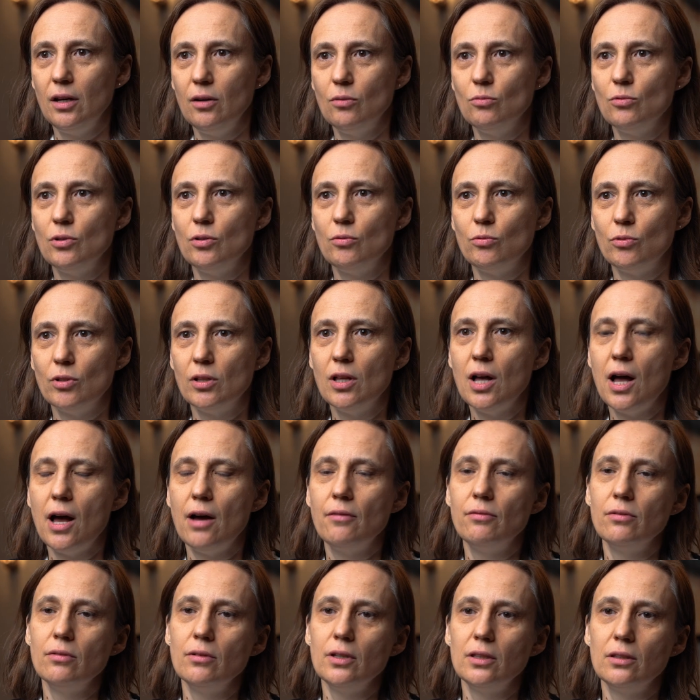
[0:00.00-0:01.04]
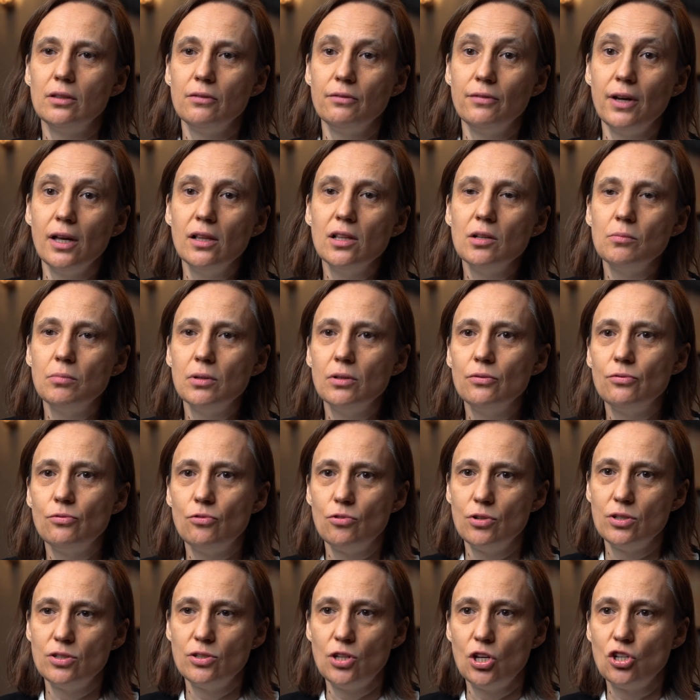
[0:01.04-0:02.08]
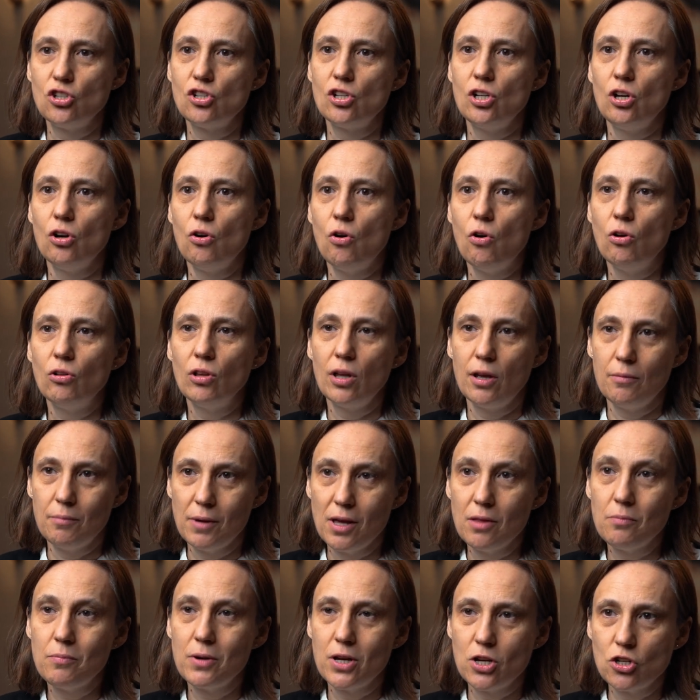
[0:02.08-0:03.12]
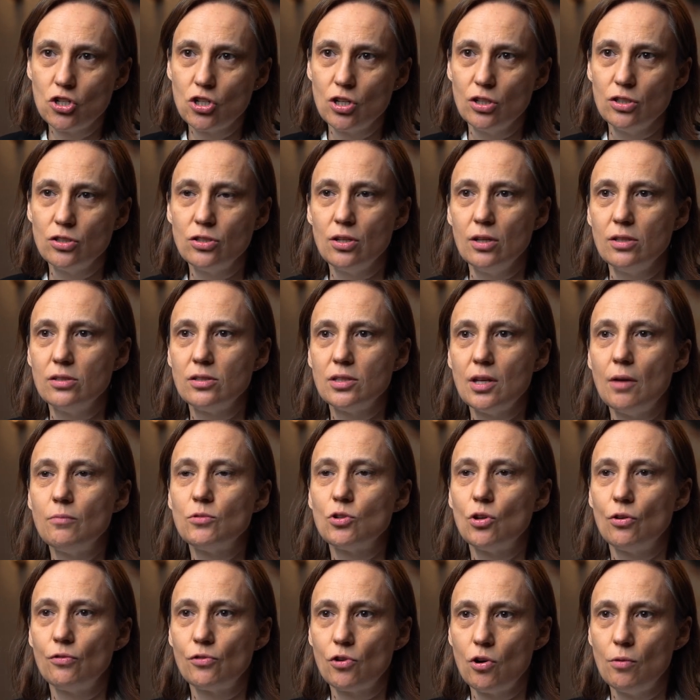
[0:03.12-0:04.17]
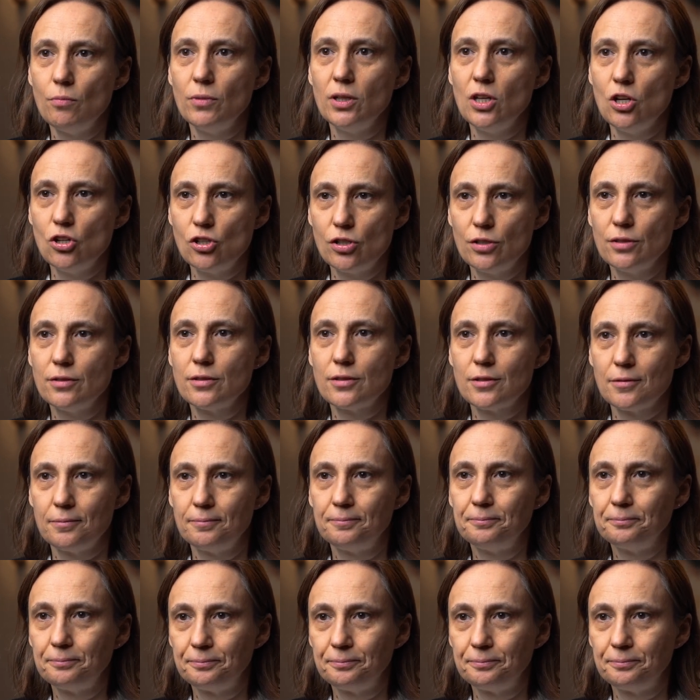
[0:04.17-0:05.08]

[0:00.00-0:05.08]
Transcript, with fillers: we will we'll have it available for essentially all AML patients in some sort of combinations.